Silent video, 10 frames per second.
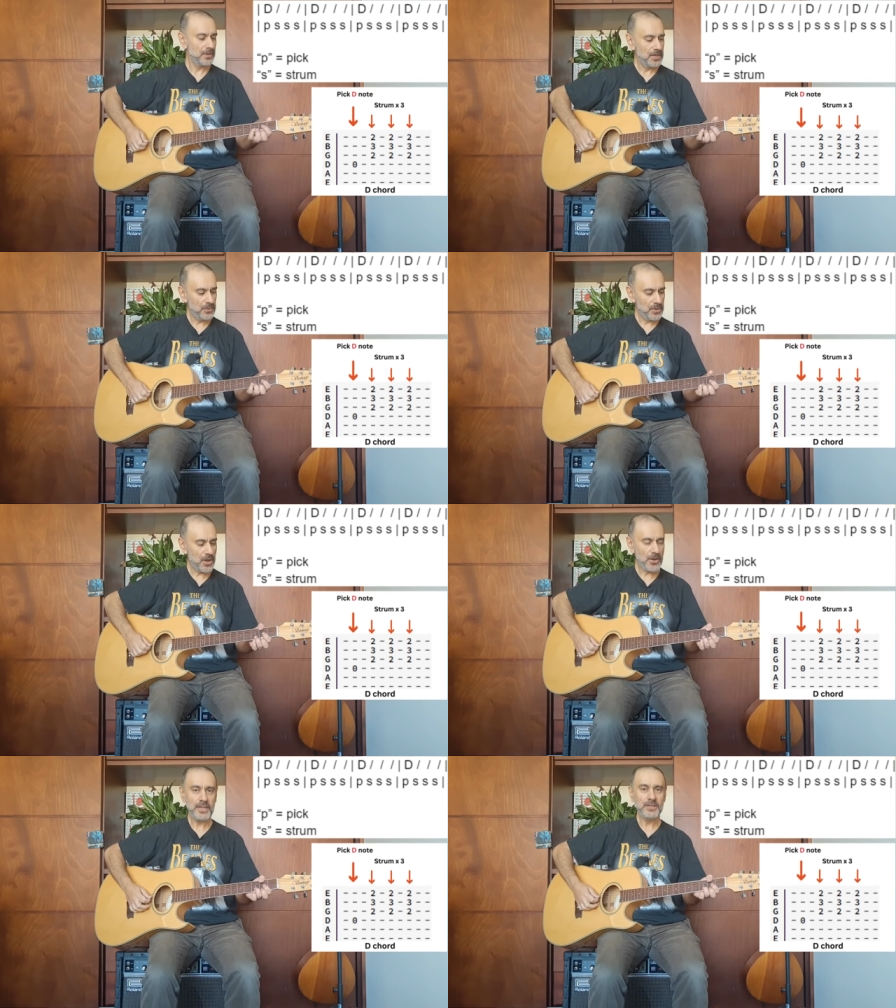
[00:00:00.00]
Here we
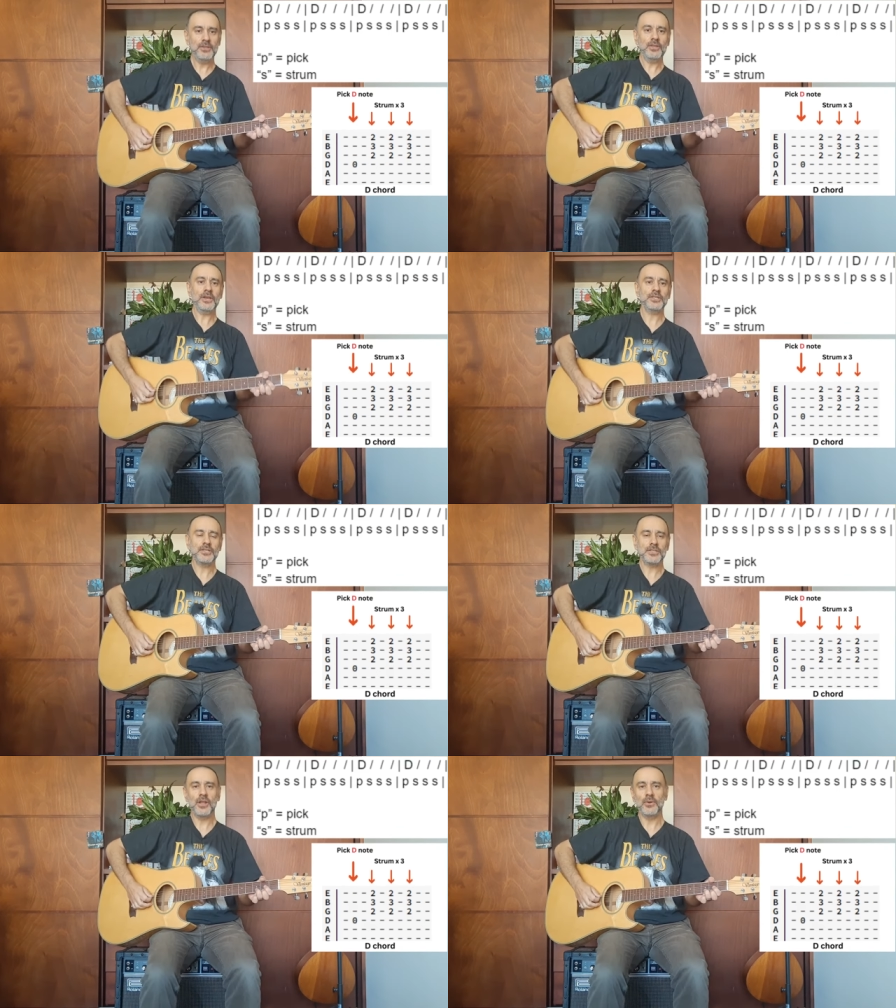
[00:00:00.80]
go again, nice
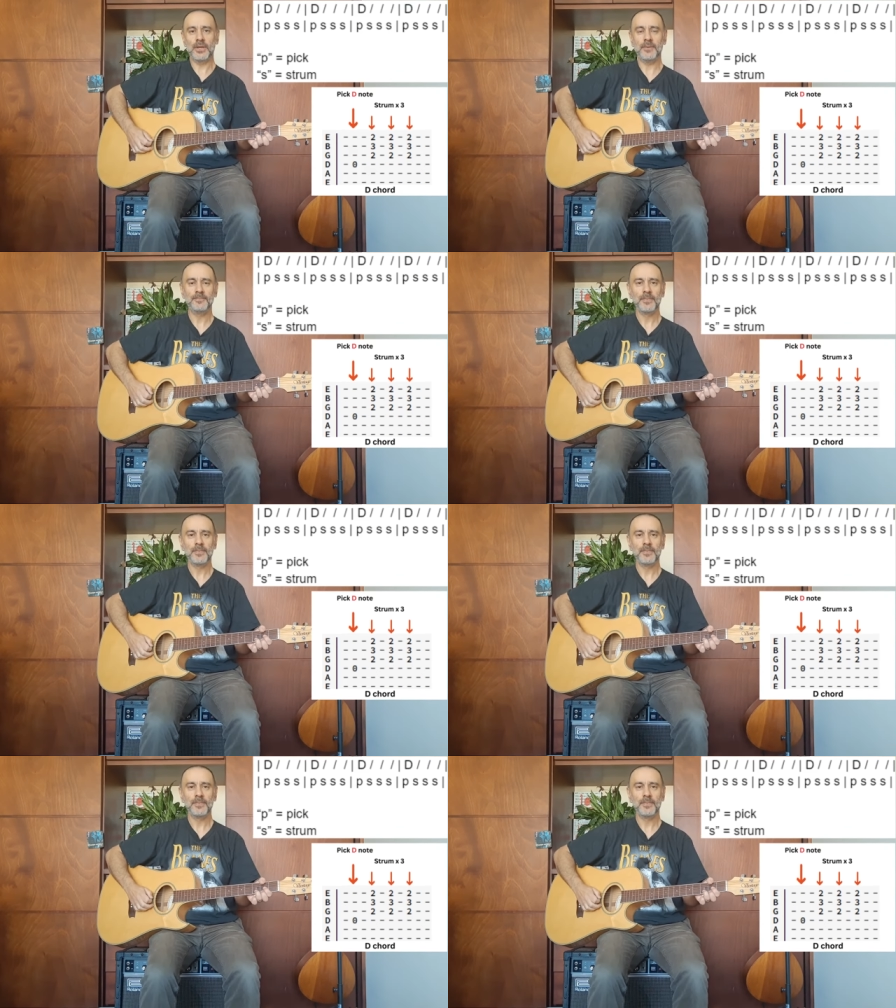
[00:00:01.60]
and slowly.